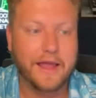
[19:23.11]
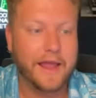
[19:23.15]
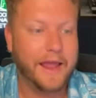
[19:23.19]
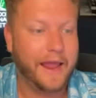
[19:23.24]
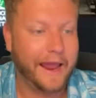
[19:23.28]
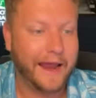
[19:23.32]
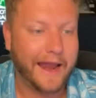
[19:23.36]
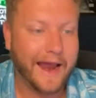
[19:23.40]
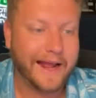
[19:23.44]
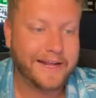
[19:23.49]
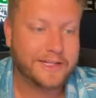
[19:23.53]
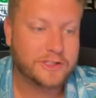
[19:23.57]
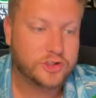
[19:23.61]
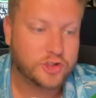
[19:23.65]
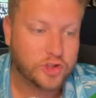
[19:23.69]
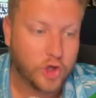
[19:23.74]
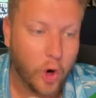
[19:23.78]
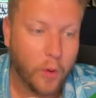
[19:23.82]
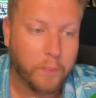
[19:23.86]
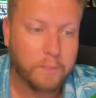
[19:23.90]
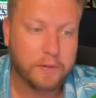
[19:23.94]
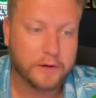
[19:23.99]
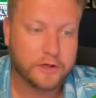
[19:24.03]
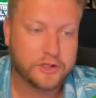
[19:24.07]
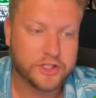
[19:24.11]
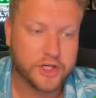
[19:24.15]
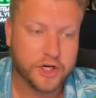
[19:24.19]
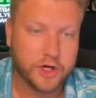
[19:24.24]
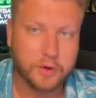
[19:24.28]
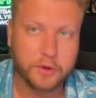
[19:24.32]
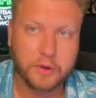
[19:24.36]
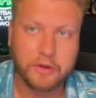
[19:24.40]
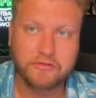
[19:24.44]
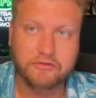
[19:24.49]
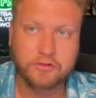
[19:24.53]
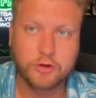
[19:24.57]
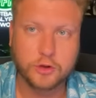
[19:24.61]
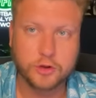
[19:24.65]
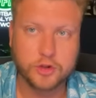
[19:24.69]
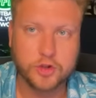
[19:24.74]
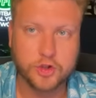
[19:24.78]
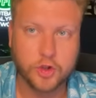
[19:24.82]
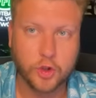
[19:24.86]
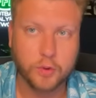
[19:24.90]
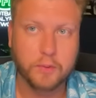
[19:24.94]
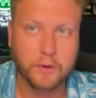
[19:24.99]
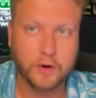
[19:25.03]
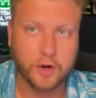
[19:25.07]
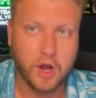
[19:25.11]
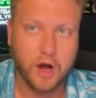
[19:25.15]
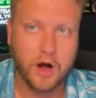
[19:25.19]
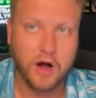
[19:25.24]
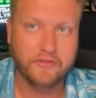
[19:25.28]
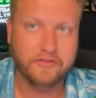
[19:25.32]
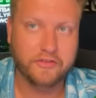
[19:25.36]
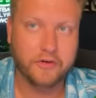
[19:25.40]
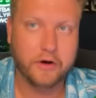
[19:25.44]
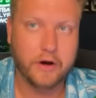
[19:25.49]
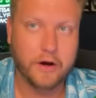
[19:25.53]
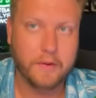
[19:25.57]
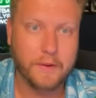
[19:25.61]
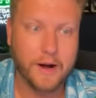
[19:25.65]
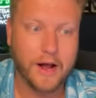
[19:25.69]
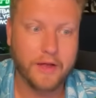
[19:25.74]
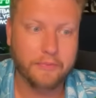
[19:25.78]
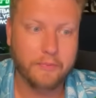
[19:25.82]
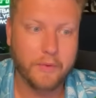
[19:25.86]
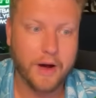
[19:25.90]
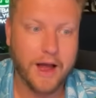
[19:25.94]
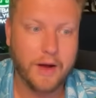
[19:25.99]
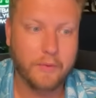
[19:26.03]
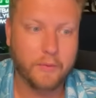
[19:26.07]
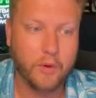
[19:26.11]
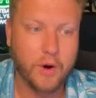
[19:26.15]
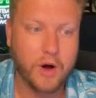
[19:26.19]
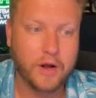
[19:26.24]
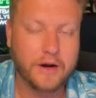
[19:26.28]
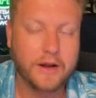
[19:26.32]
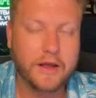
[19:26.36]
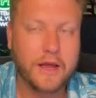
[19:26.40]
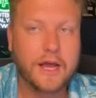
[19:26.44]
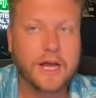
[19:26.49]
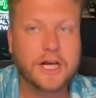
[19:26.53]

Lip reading: and I don't particularly feel super confident about that one.